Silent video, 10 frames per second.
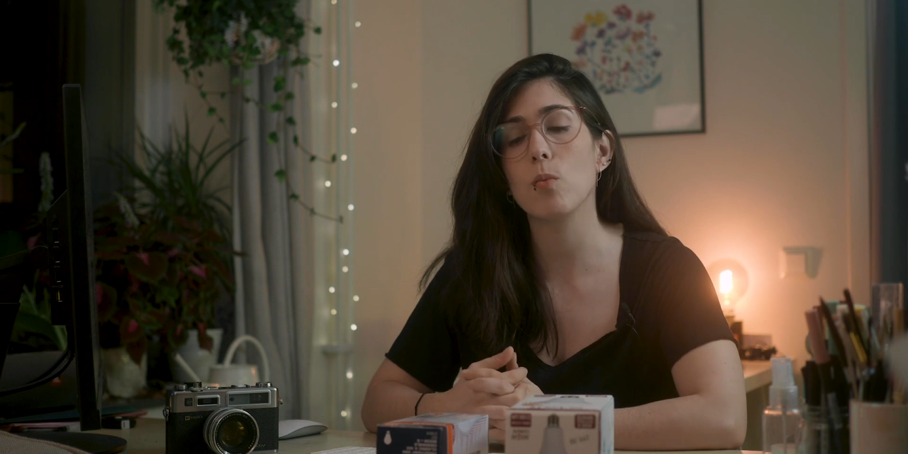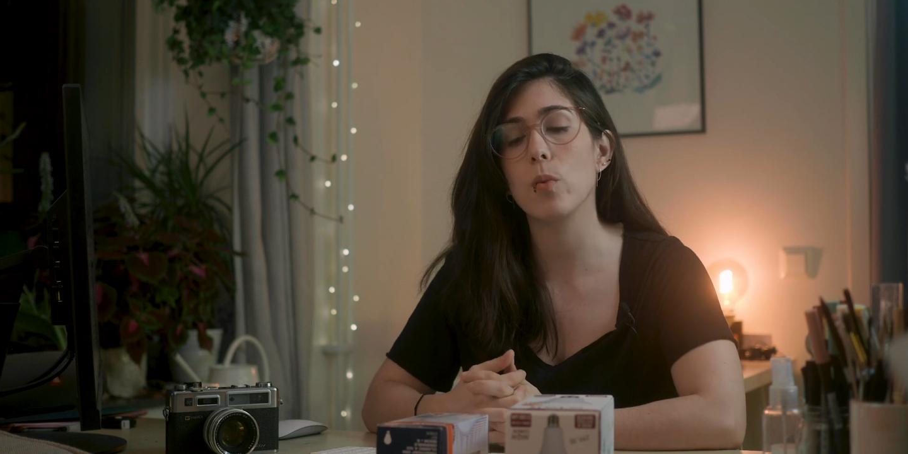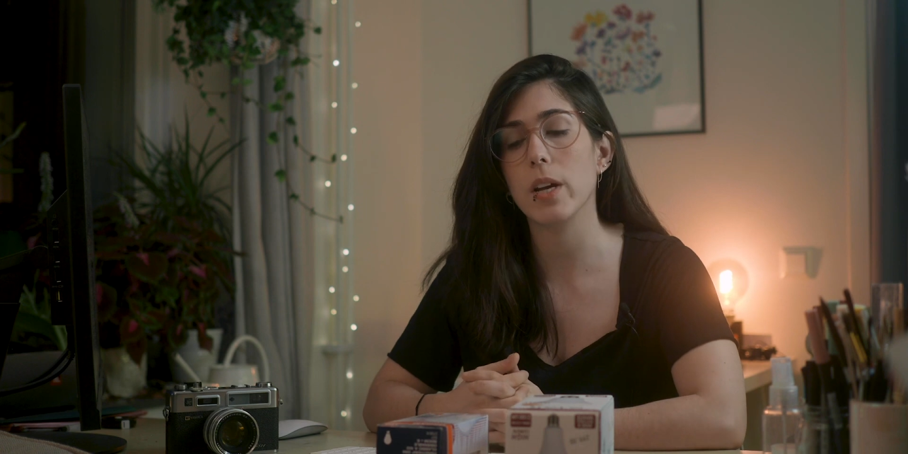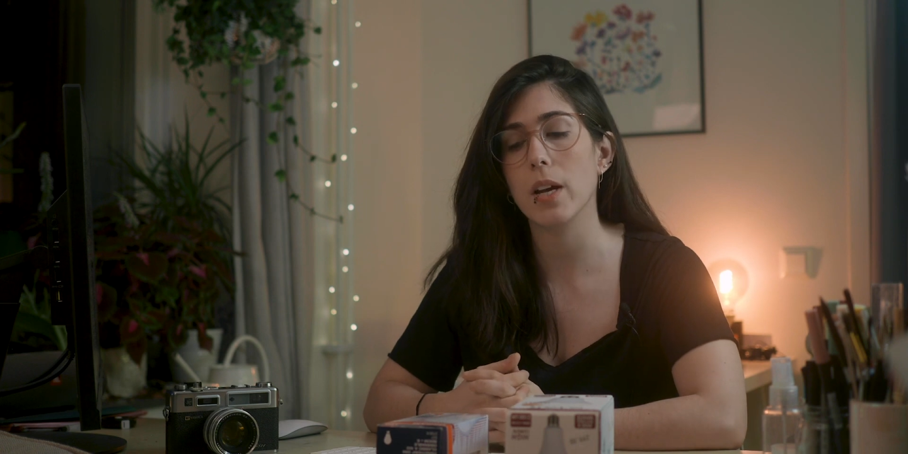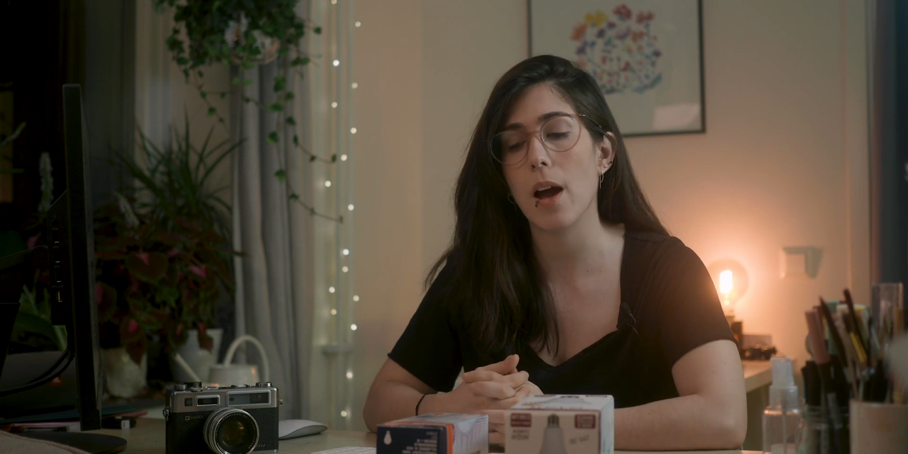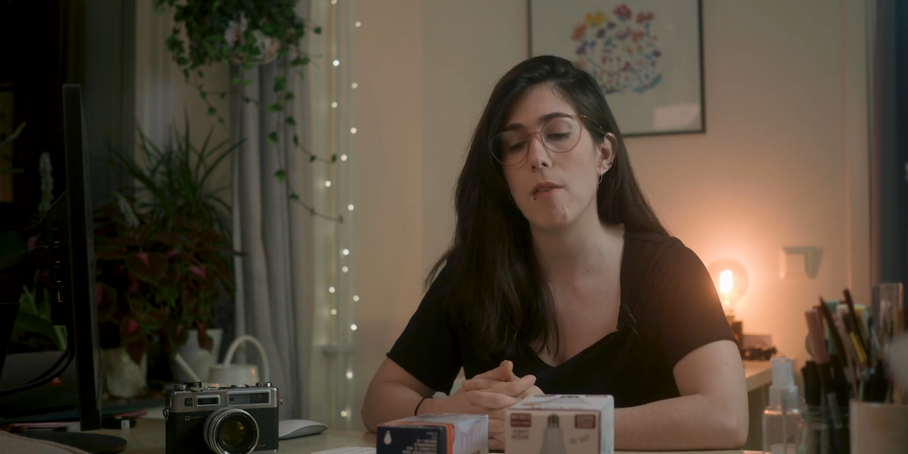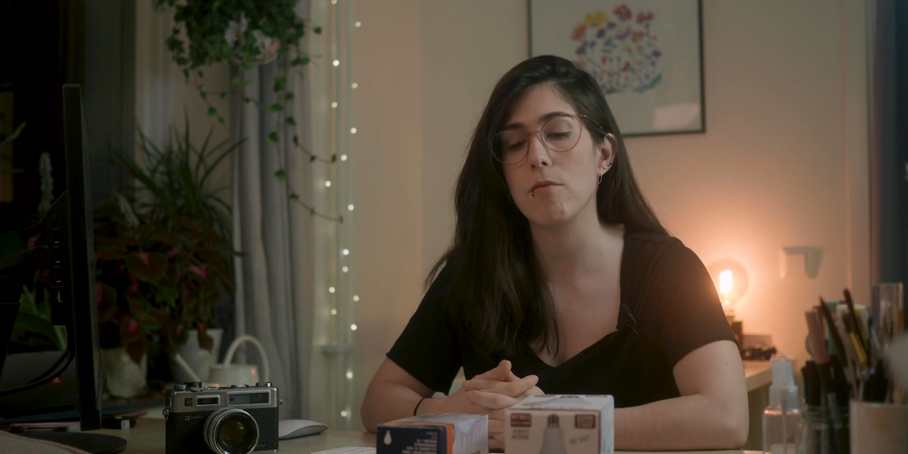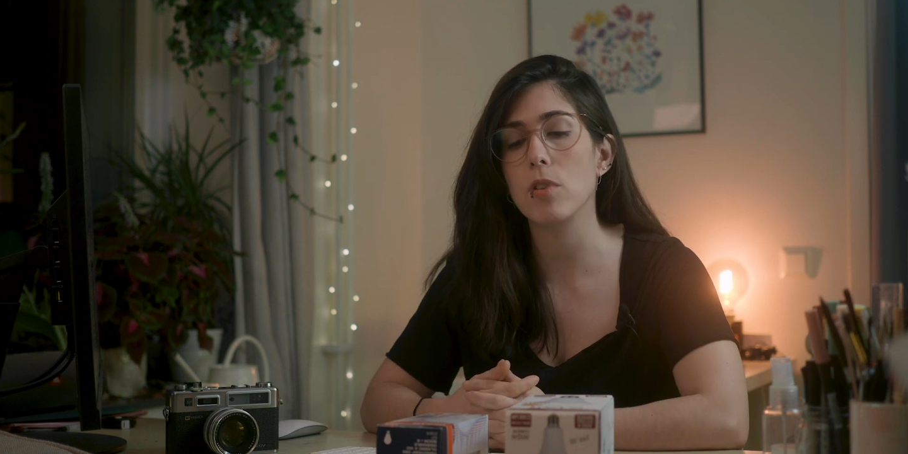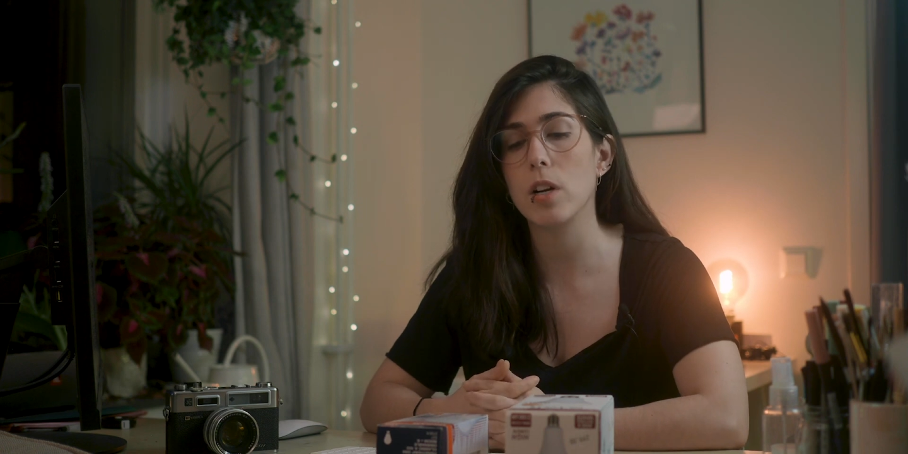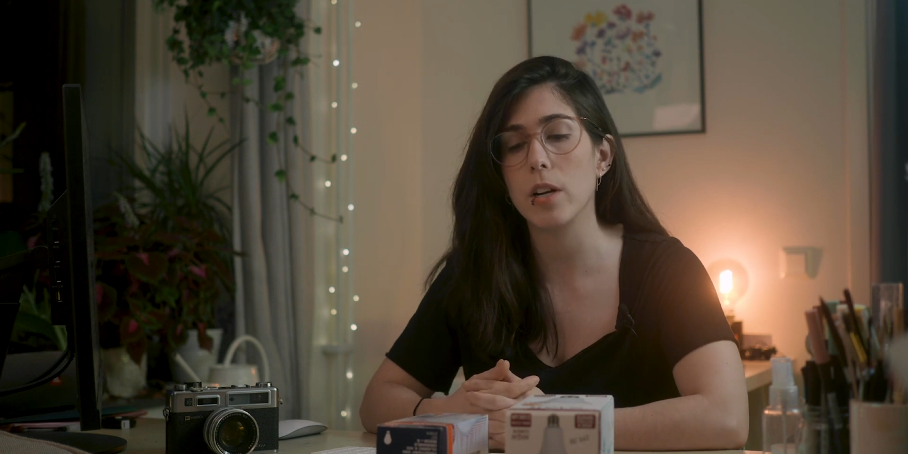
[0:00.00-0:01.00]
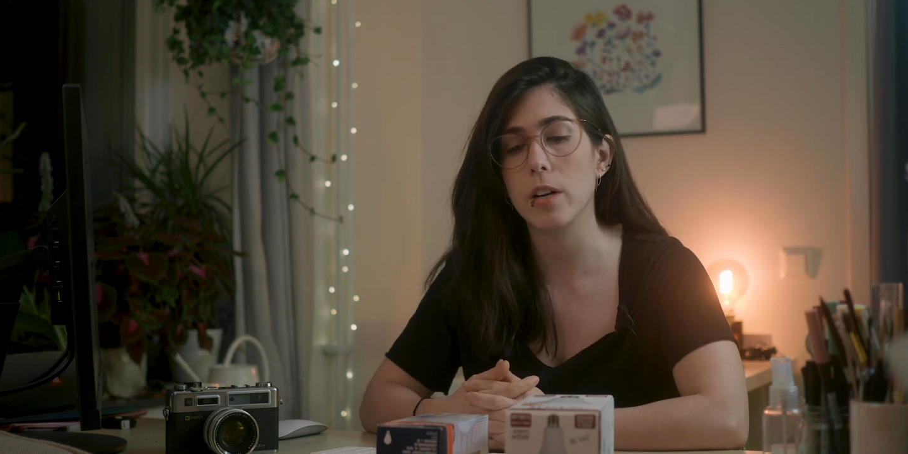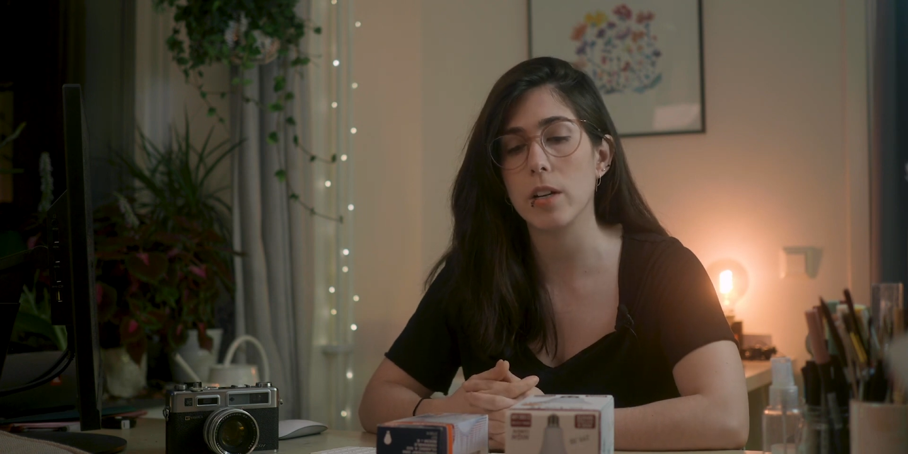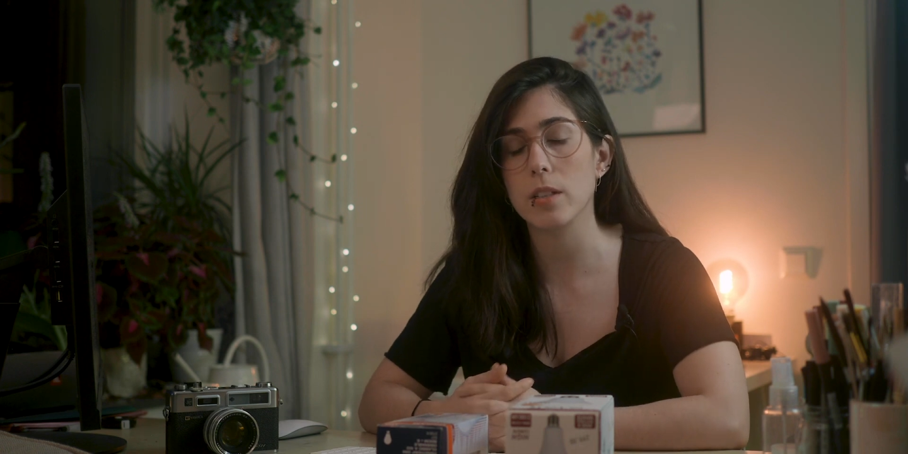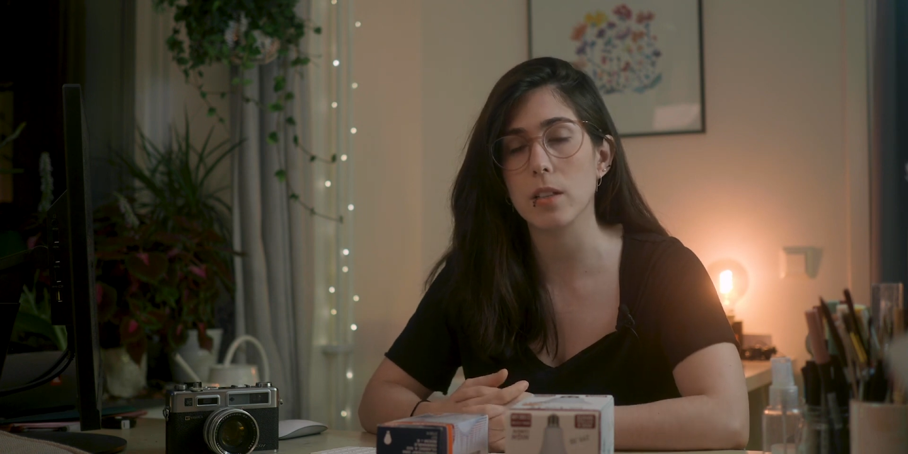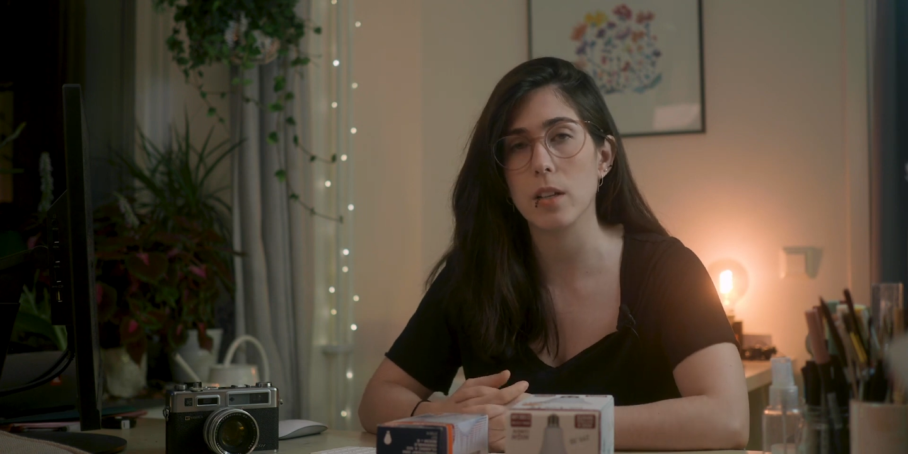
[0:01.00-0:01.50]
we have
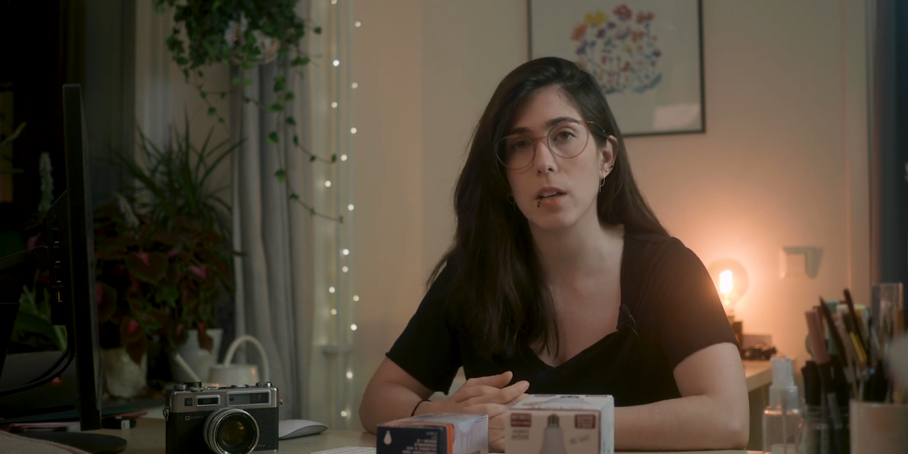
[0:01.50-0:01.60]
learned